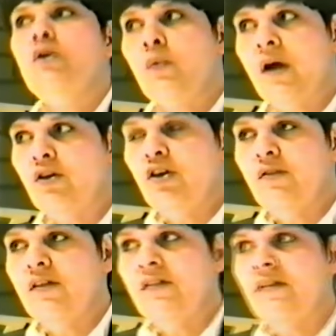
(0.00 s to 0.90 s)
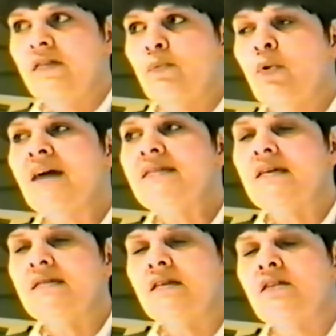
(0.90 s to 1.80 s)
Well, you know, the
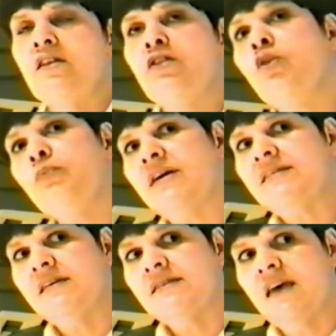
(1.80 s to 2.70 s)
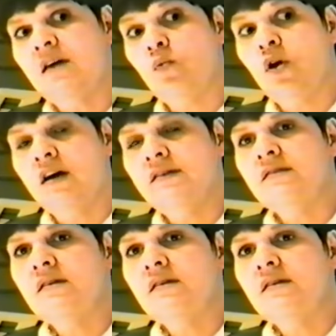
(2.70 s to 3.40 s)
process, the thought process then was,